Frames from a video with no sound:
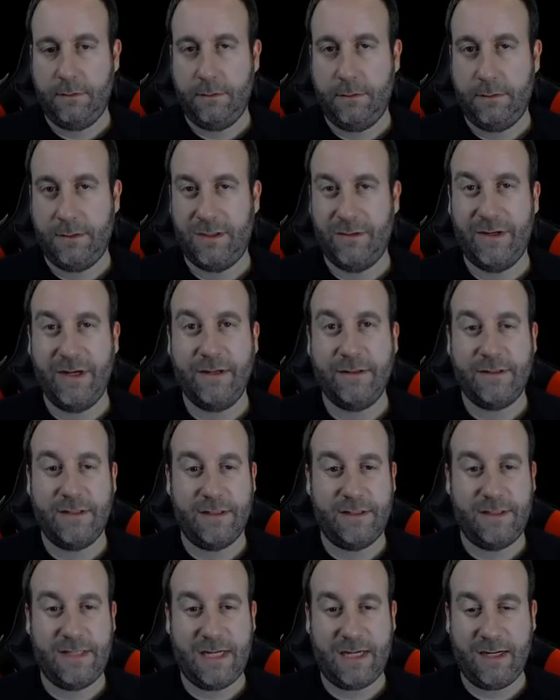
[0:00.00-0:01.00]
So here's the
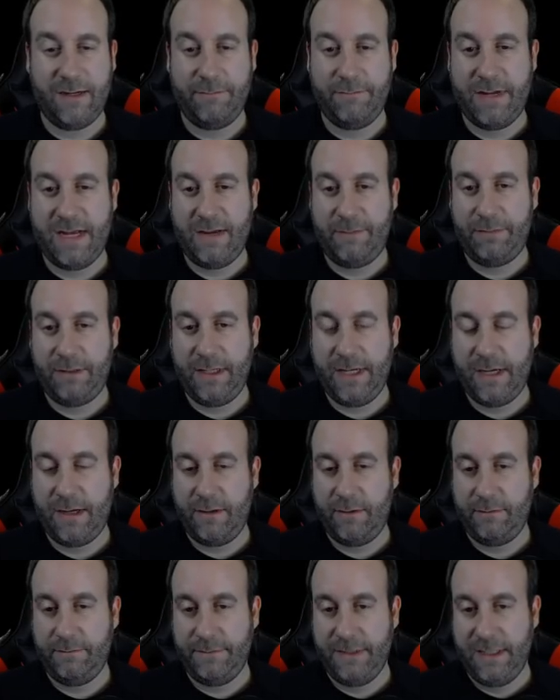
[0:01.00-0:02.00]
second map
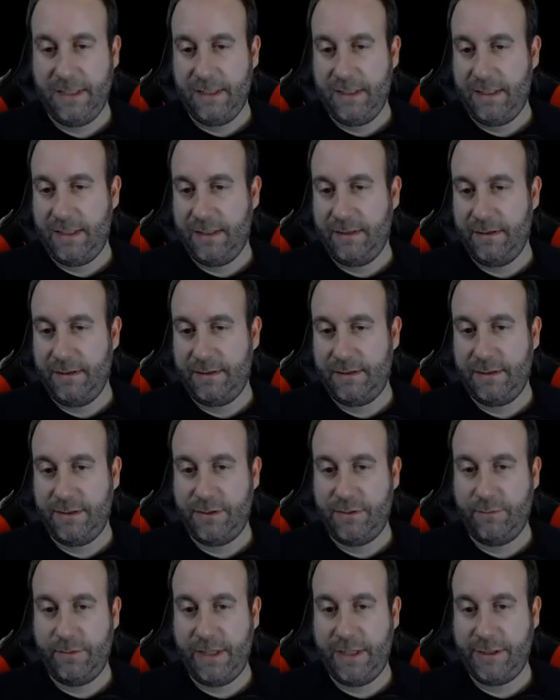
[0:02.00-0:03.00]
layout. In this
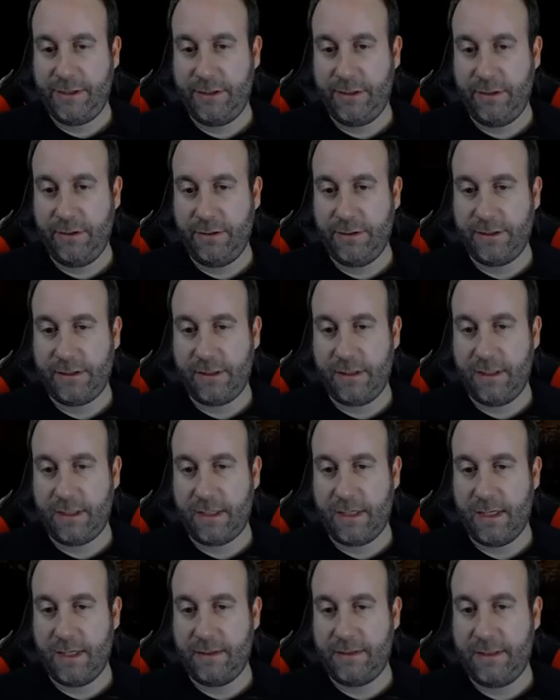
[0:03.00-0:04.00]
situation, you're just going to
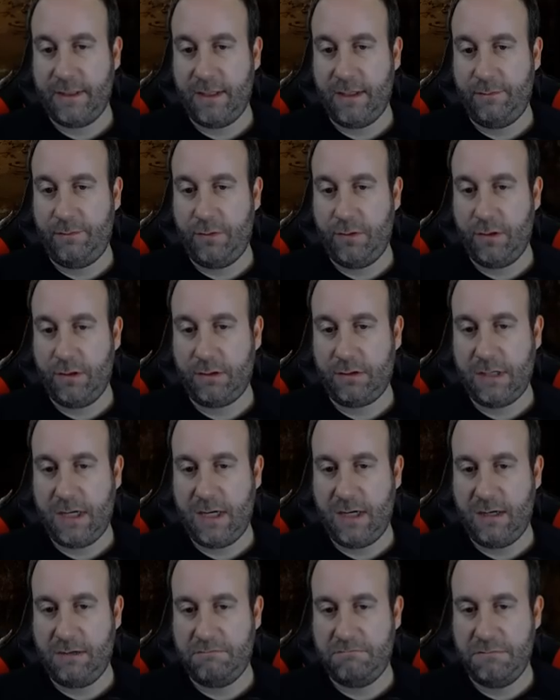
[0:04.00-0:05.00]
kind of teleport
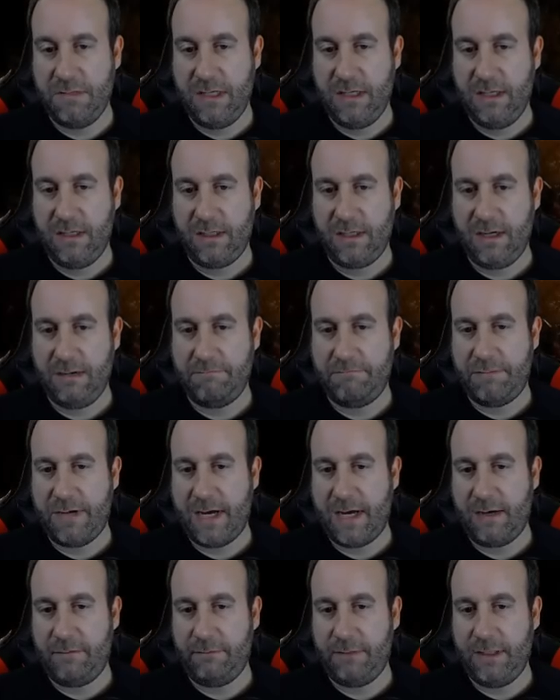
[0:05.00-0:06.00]
kind of kind of
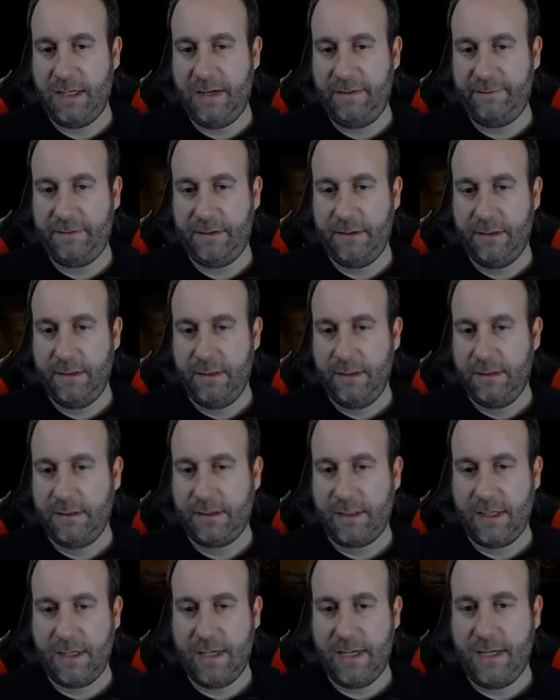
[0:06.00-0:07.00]
bottom left.
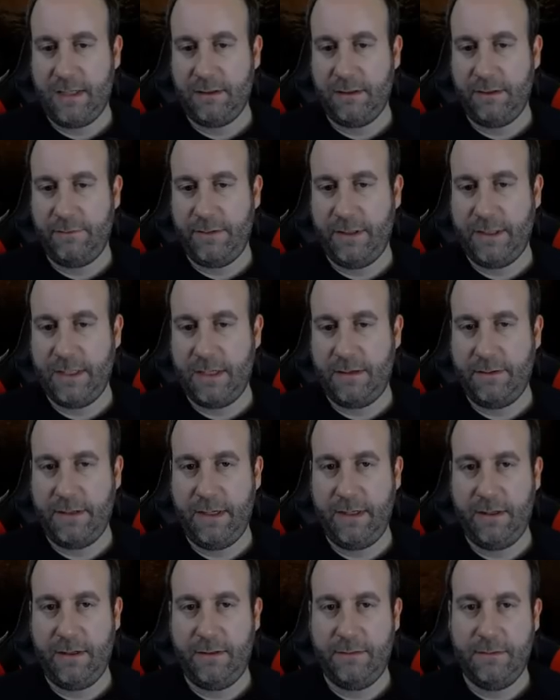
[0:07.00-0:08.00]
Just kind of angle your way down
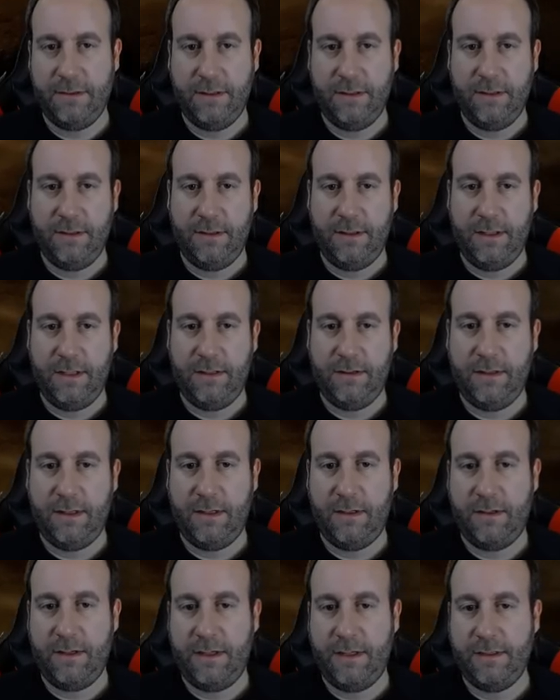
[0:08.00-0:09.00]
here. And
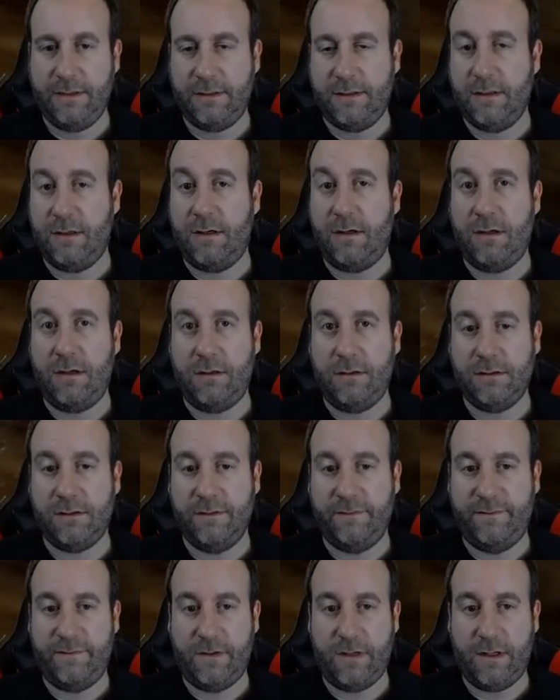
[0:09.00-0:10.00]
there is the Halls
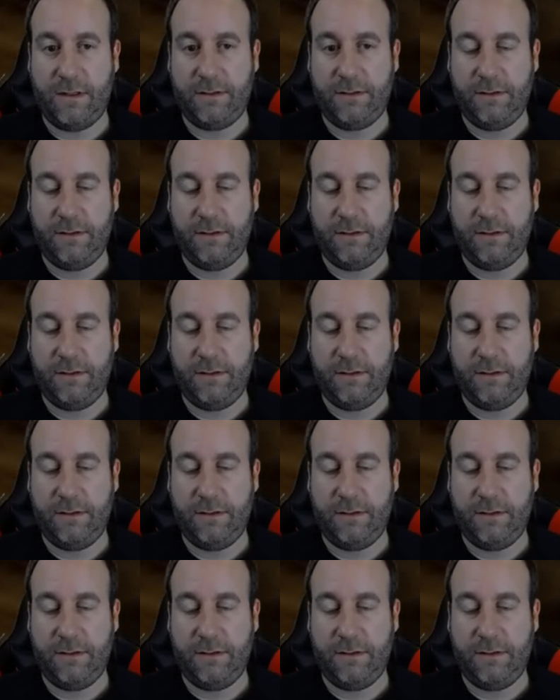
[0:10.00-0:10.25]
of Vaught.